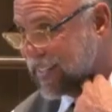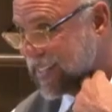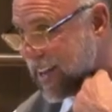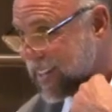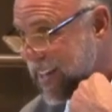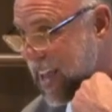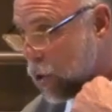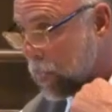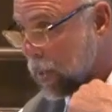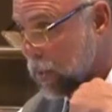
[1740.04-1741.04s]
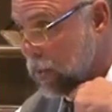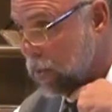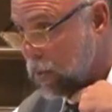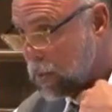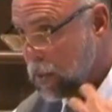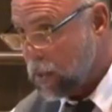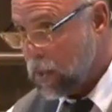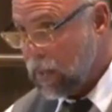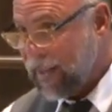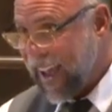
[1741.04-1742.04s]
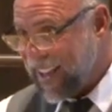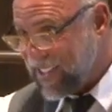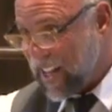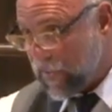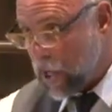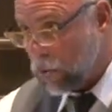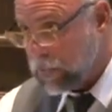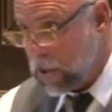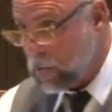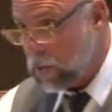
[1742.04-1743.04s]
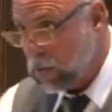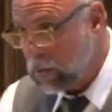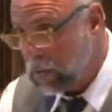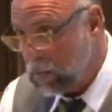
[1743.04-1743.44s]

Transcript: it's not going to help. Has it ever helped you?